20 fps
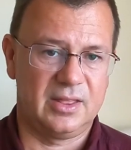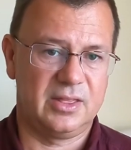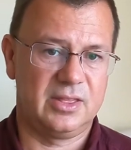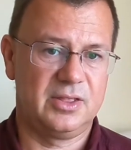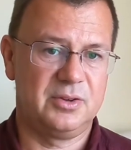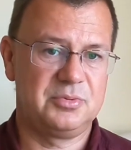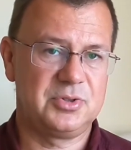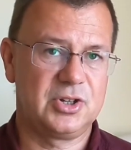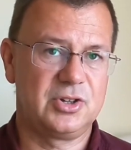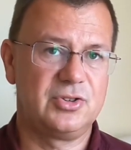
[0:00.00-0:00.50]

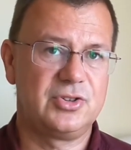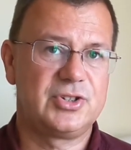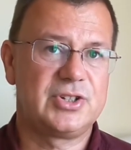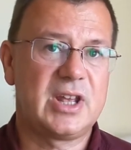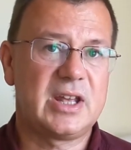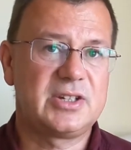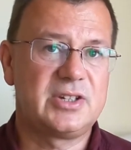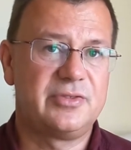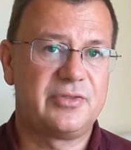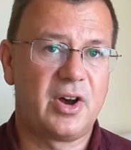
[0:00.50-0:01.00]
There was a good
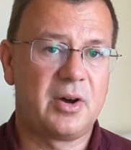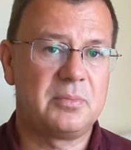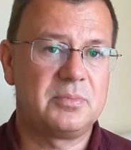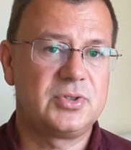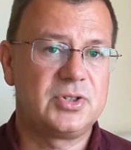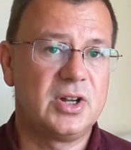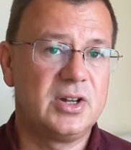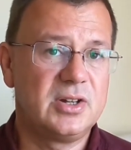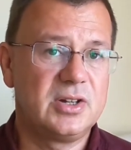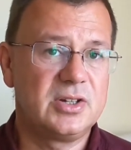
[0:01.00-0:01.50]
set of
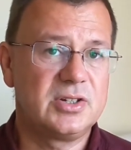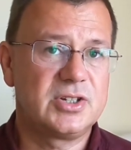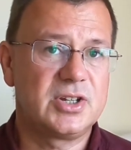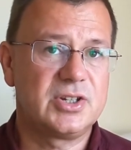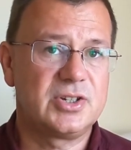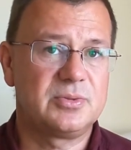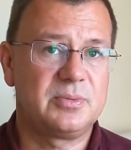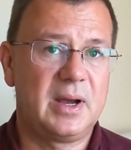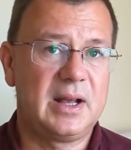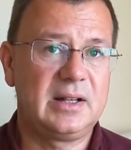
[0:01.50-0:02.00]
options
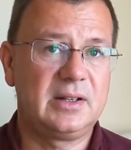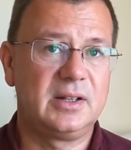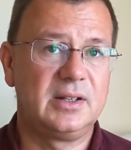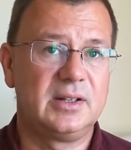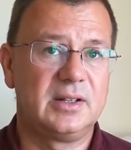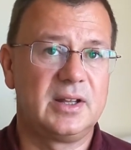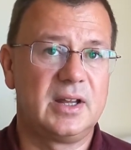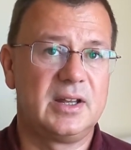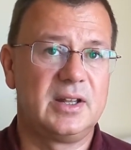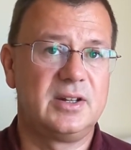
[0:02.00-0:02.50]
as
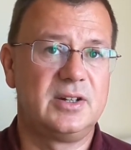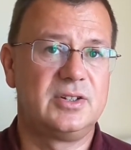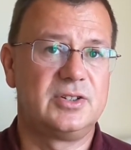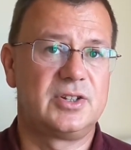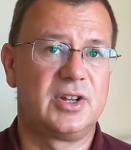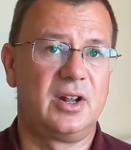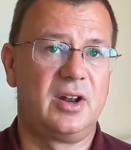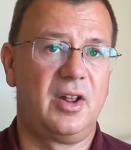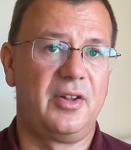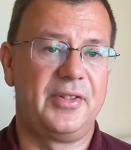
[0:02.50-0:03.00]
well,
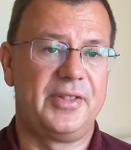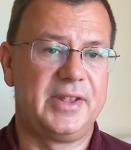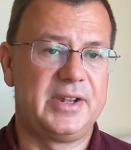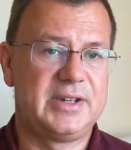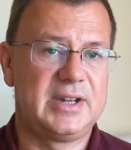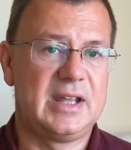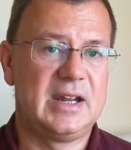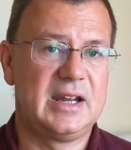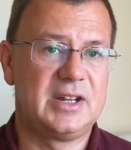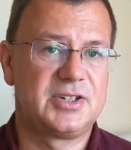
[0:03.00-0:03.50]
and a lot of the
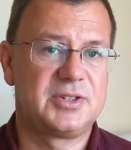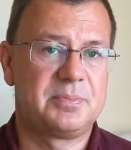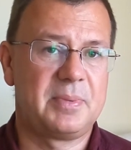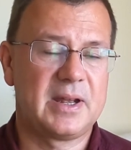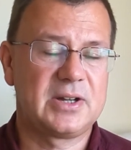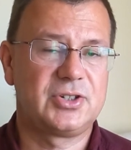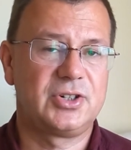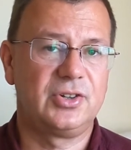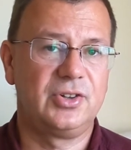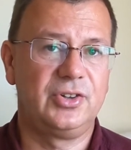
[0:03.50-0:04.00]
dealer
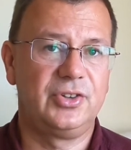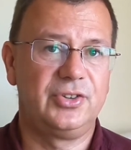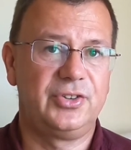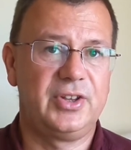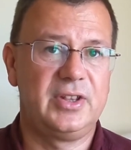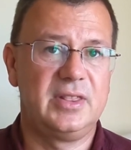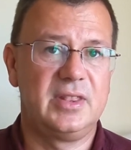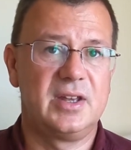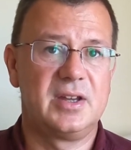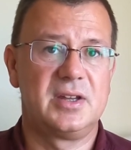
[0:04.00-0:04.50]

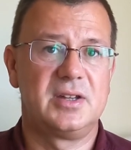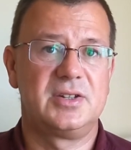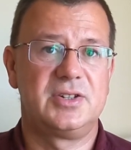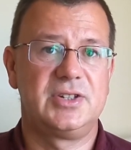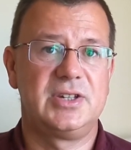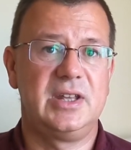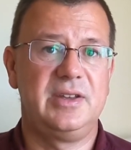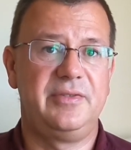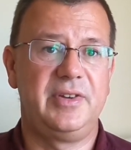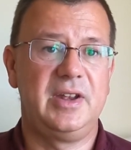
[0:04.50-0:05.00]
specials in the
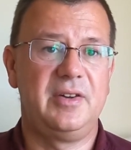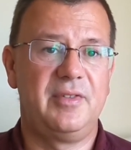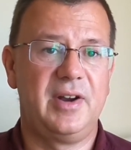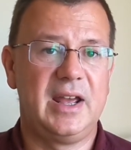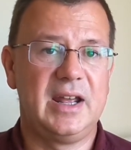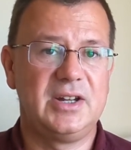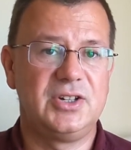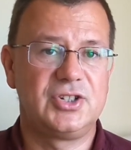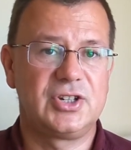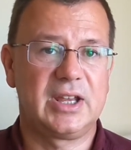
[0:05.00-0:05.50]
CV
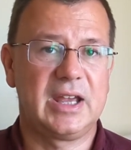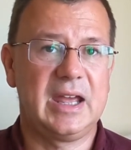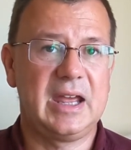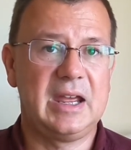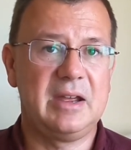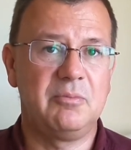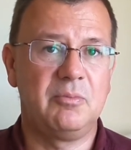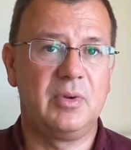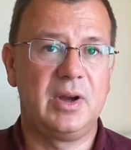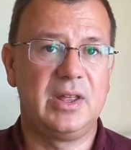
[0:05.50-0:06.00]
range
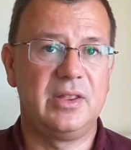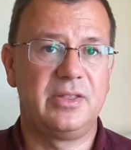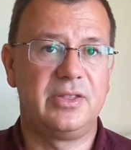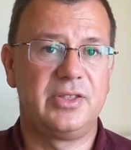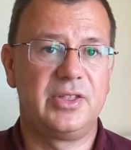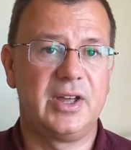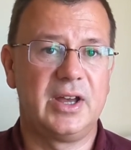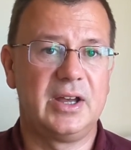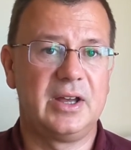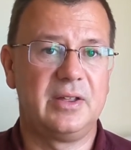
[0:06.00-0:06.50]
came
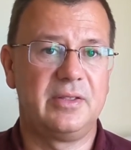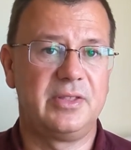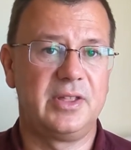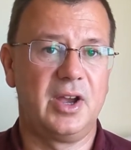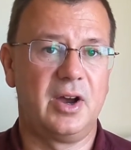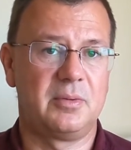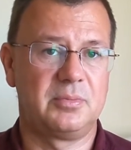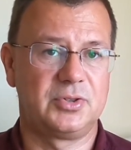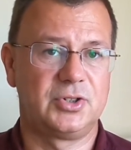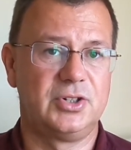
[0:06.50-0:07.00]
with
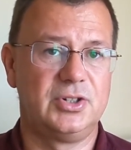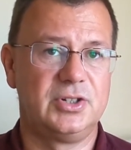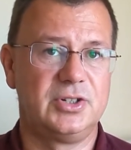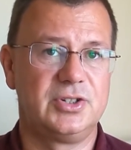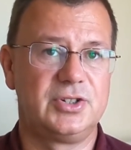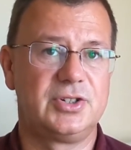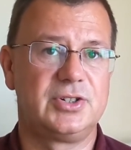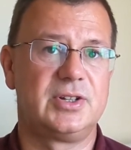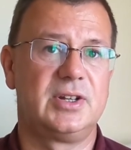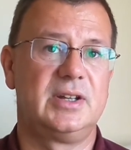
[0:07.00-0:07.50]
the
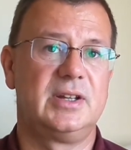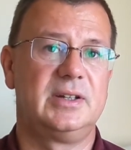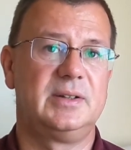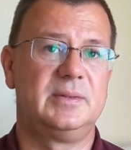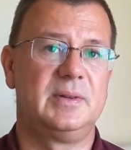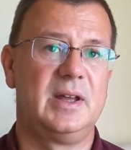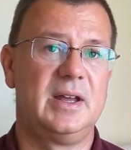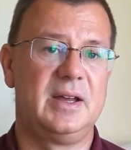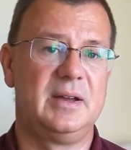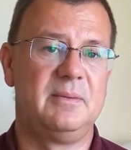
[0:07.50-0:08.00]
options
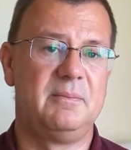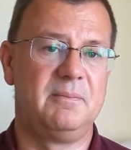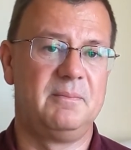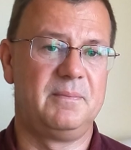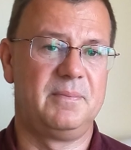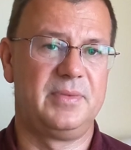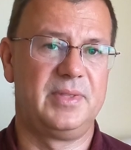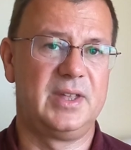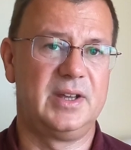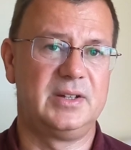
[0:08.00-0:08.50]

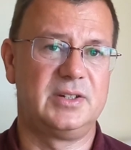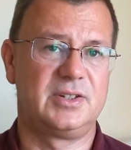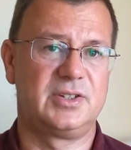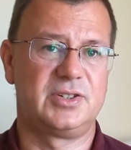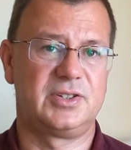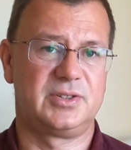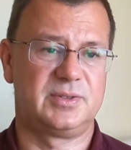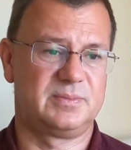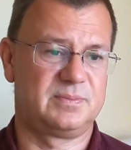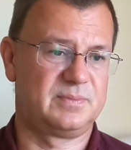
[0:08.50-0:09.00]

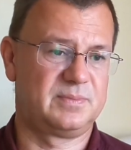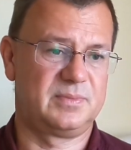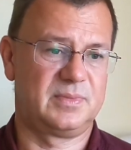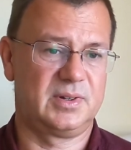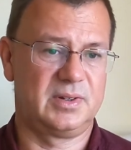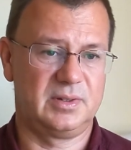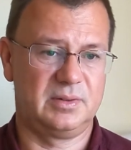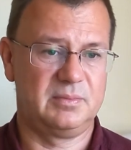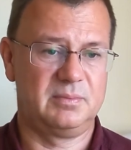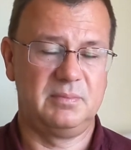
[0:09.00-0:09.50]
that
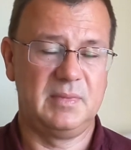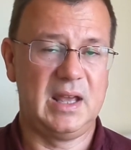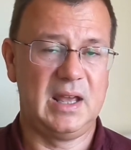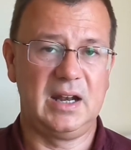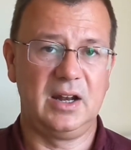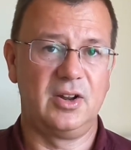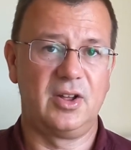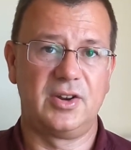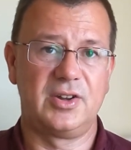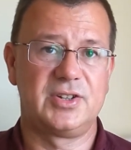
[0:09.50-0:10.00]

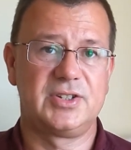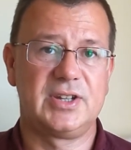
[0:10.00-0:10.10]
made a lot of